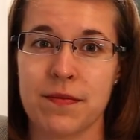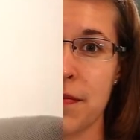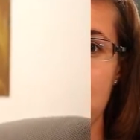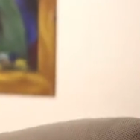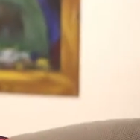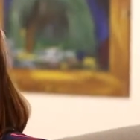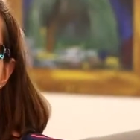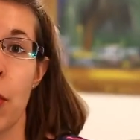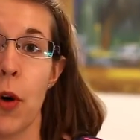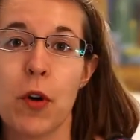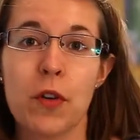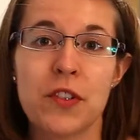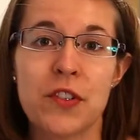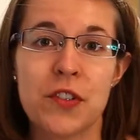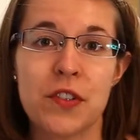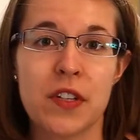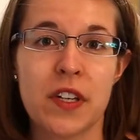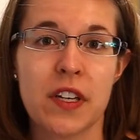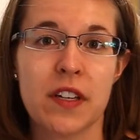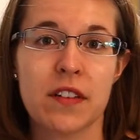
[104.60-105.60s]
Suppose
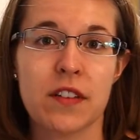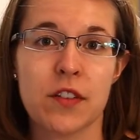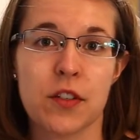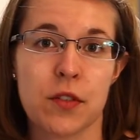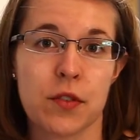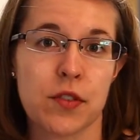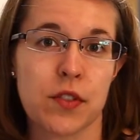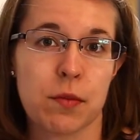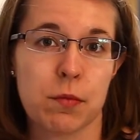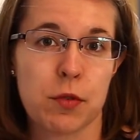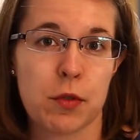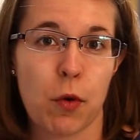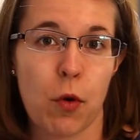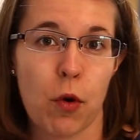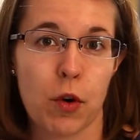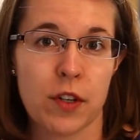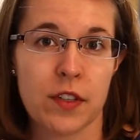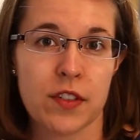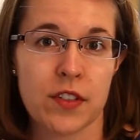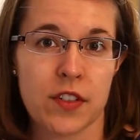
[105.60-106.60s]
you need to use some
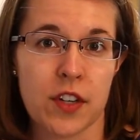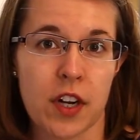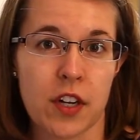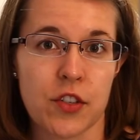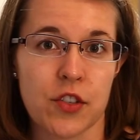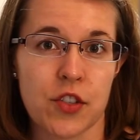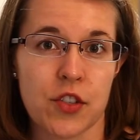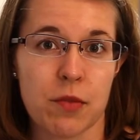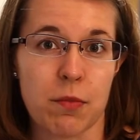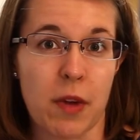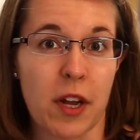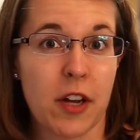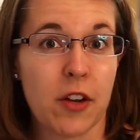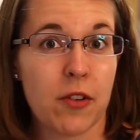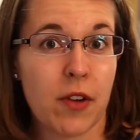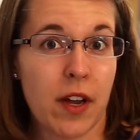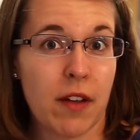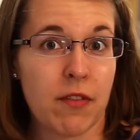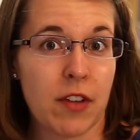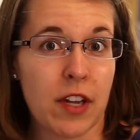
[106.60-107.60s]
cornstarch to make
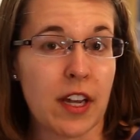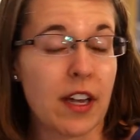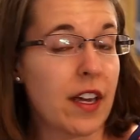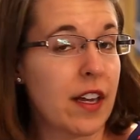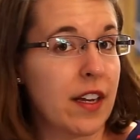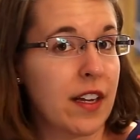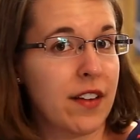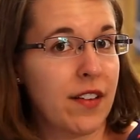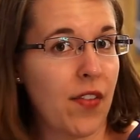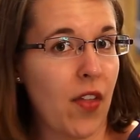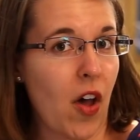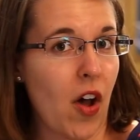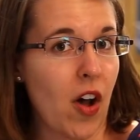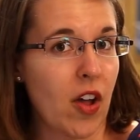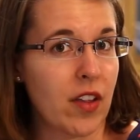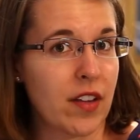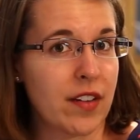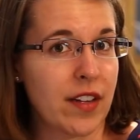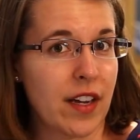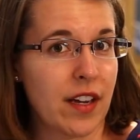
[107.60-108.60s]
gravy. It is the
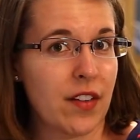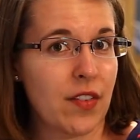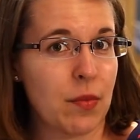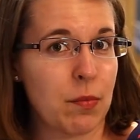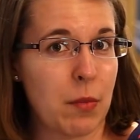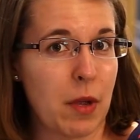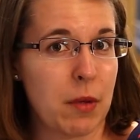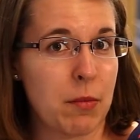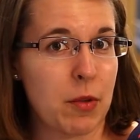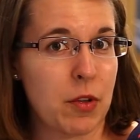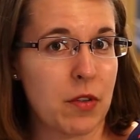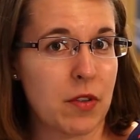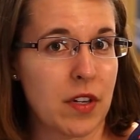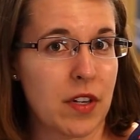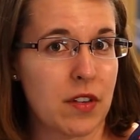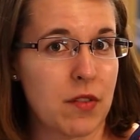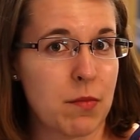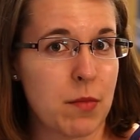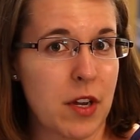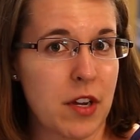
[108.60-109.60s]
holidays, maybe you
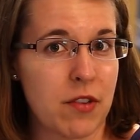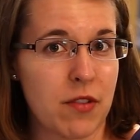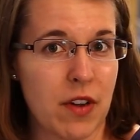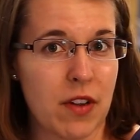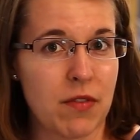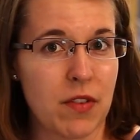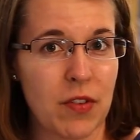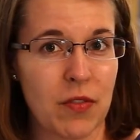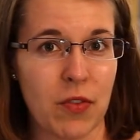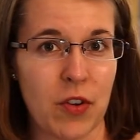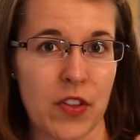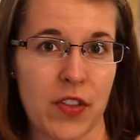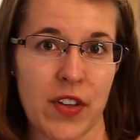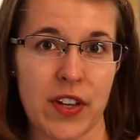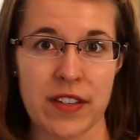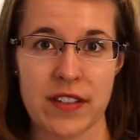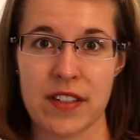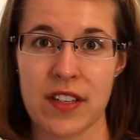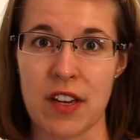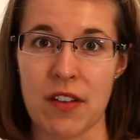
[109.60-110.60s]
need to make gravy for
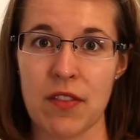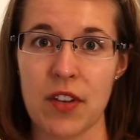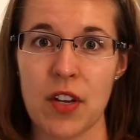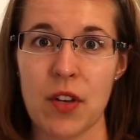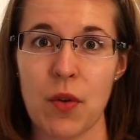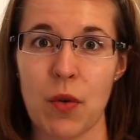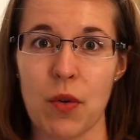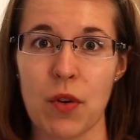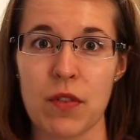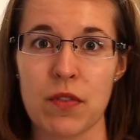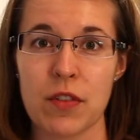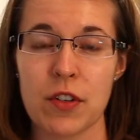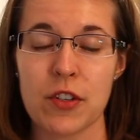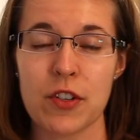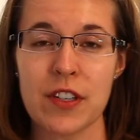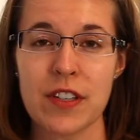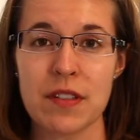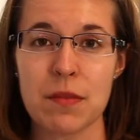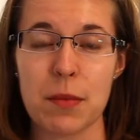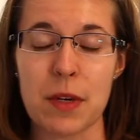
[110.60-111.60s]
Thanksgiving or for
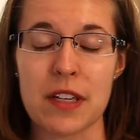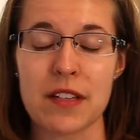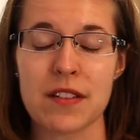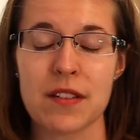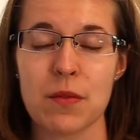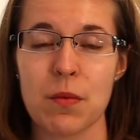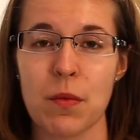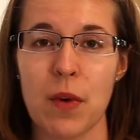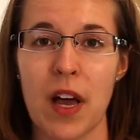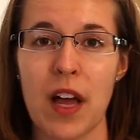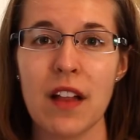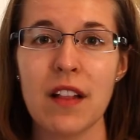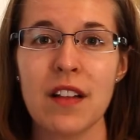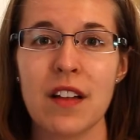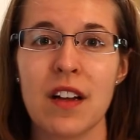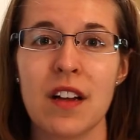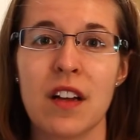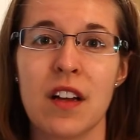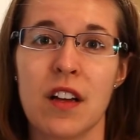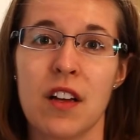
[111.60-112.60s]
Christmas. Well,
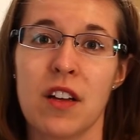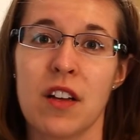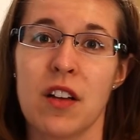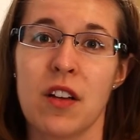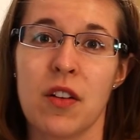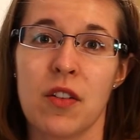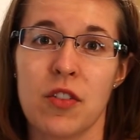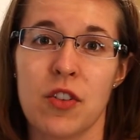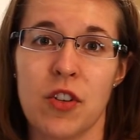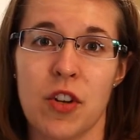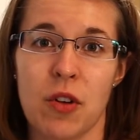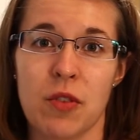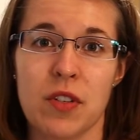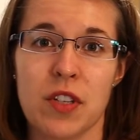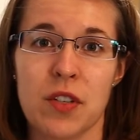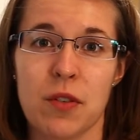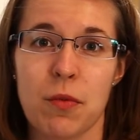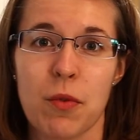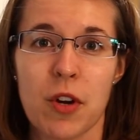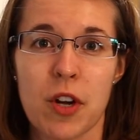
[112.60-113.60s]
you don't
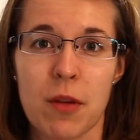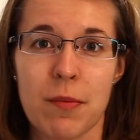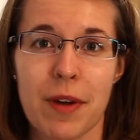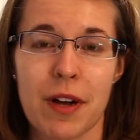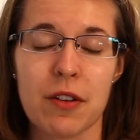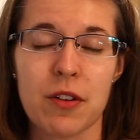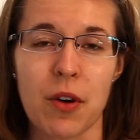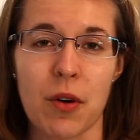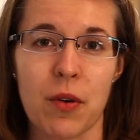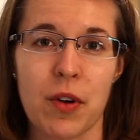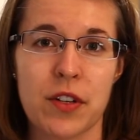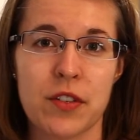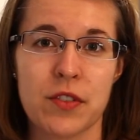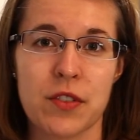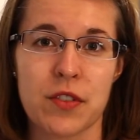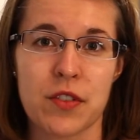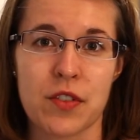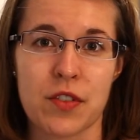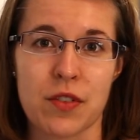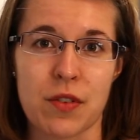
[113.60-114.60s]
need to worry about going
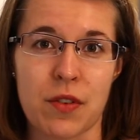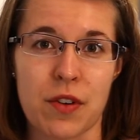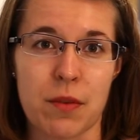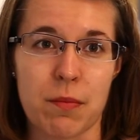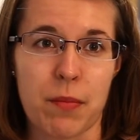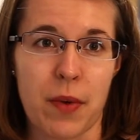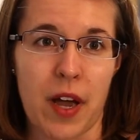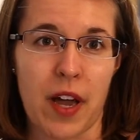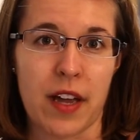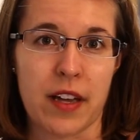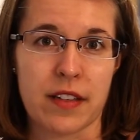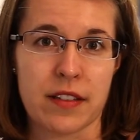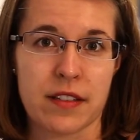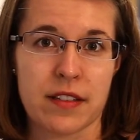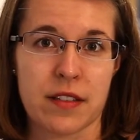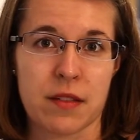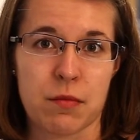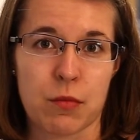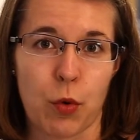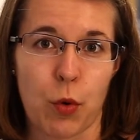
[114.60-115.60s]
to the store and buying
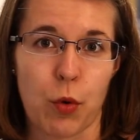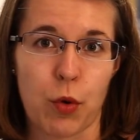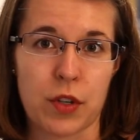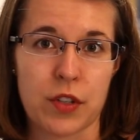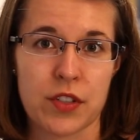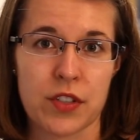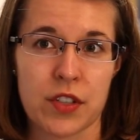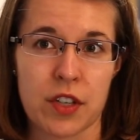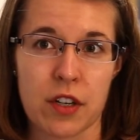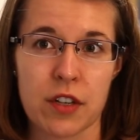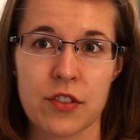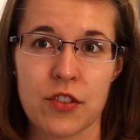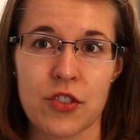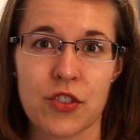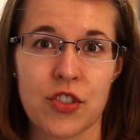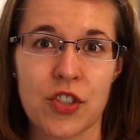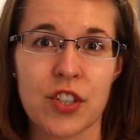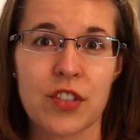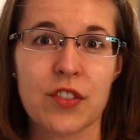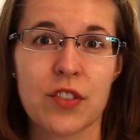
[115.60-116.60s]
some cornstarch,
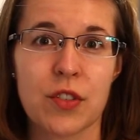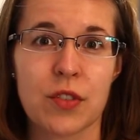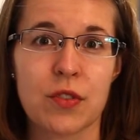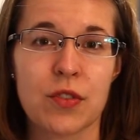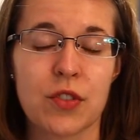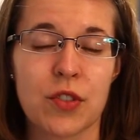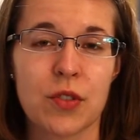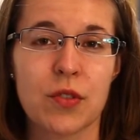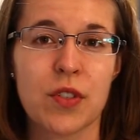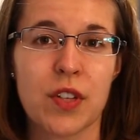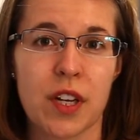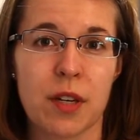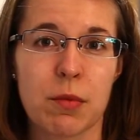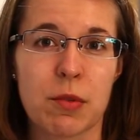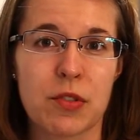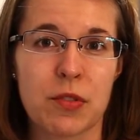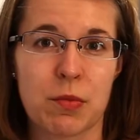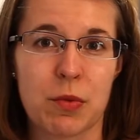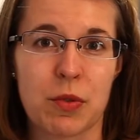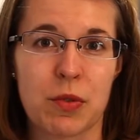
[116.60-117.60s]
just use 2
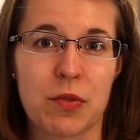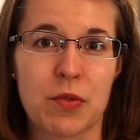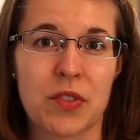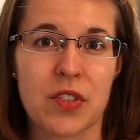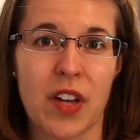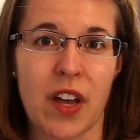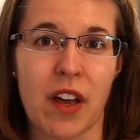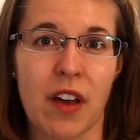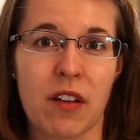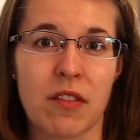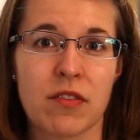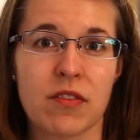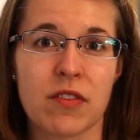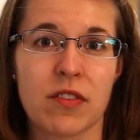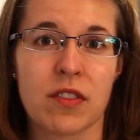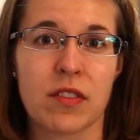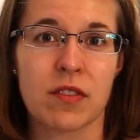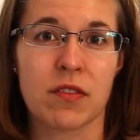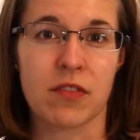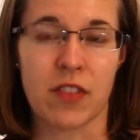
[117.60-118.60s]
tablespoons of
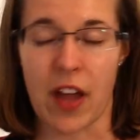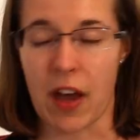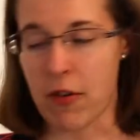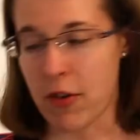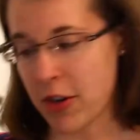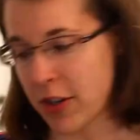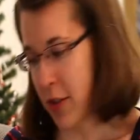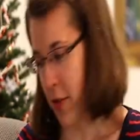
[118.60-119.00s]
flour.